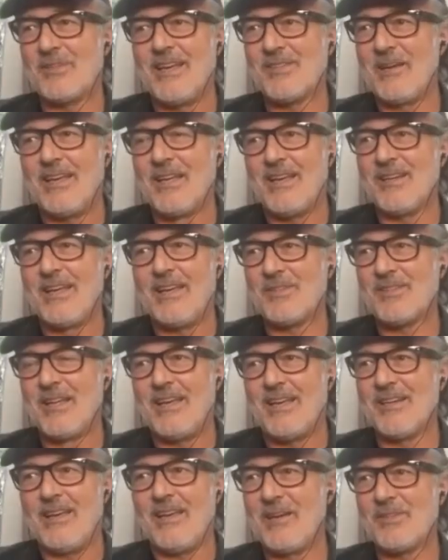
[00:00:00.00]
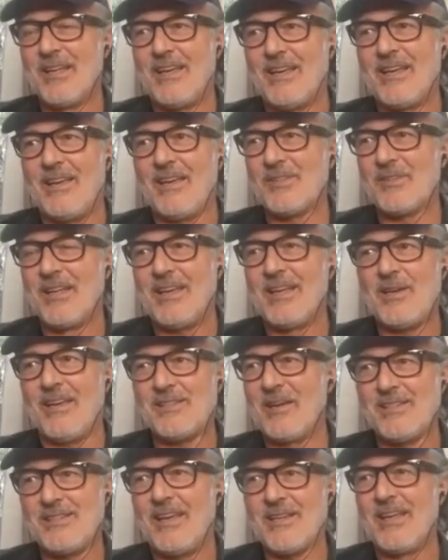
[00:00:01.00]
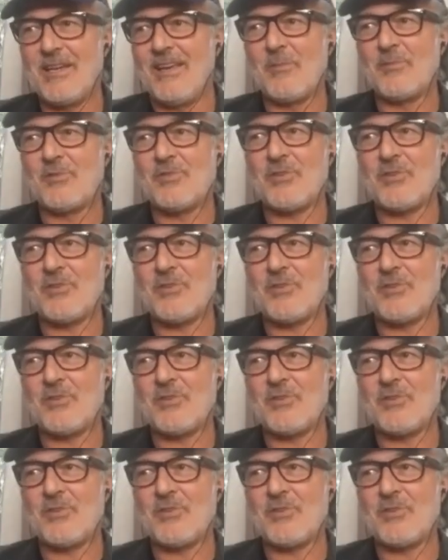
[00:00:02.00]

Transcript: yeah. yeah. It, it was a crazy time.